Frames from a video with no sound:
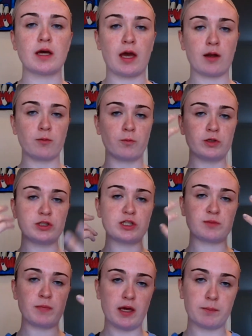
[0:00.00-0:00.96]
and it would
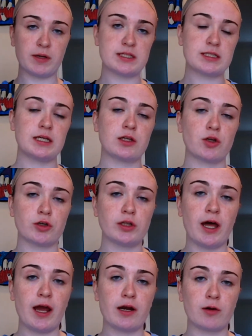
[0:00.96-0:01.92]
just make my skin look
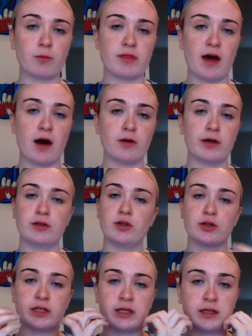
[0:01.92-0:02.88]
lighter without it
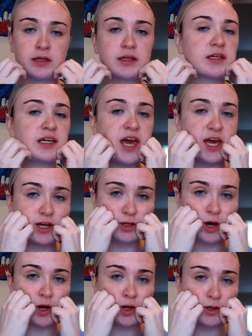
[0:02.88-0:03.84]
looking caked
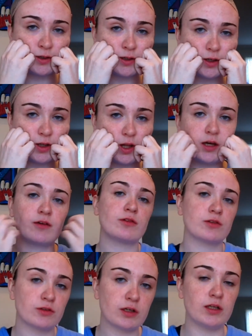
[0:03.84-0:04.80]
on, like
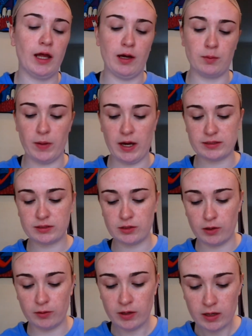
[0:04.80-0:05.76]
clown mask.
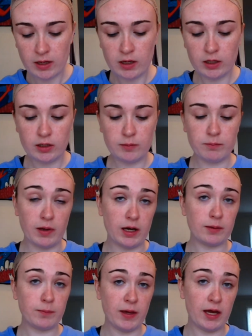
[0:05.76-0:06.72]
So
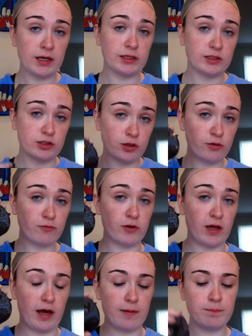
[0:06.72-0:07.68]
Manic Panic is good for
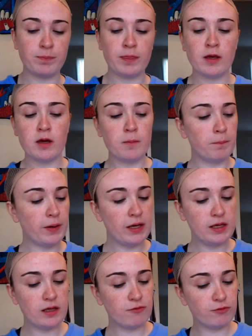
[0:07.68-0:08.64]
that.
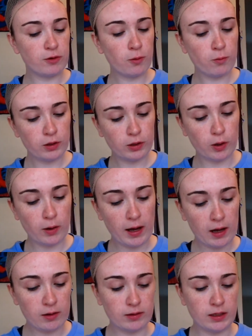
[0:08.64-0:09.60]
But if you don't want to go
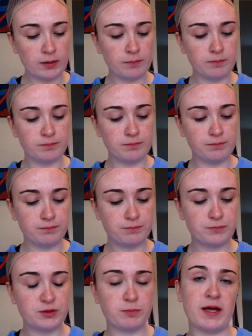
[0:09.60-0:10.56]
out and
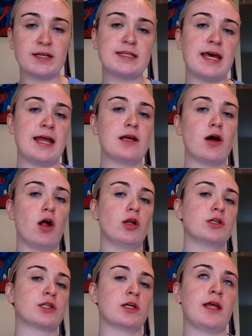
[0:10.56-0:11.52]
spend
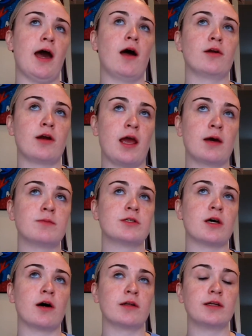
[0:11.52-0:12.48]
$10 on that on
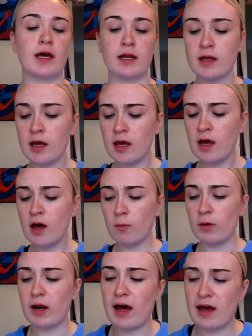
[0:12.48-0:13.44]
Amazon, then
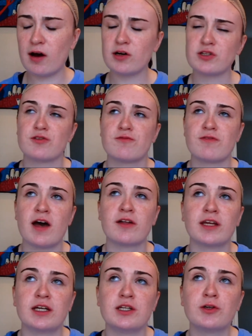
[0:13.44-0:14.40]
what I also
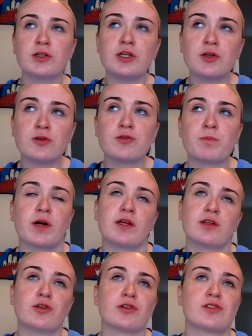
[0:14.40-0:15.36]
found that you could use
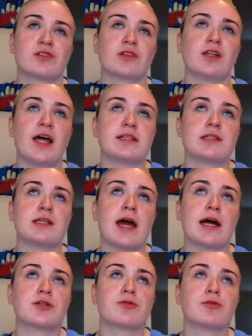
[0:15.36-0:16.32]
but looks less
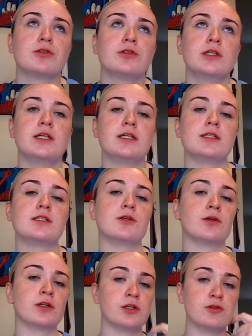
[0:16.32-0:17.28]
natural is
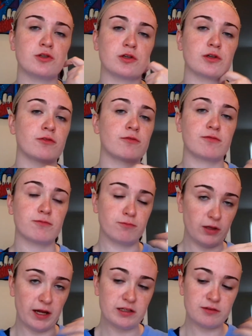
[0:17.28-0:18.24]
you can use your
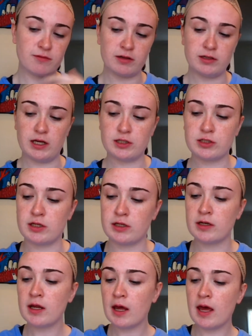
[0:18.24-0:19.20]
lightest
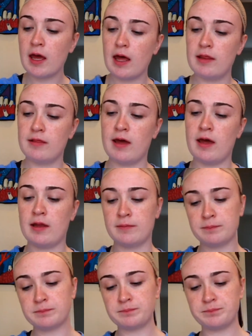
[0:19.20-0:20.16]
foundation and
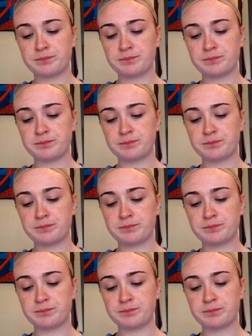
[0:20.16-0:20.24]
then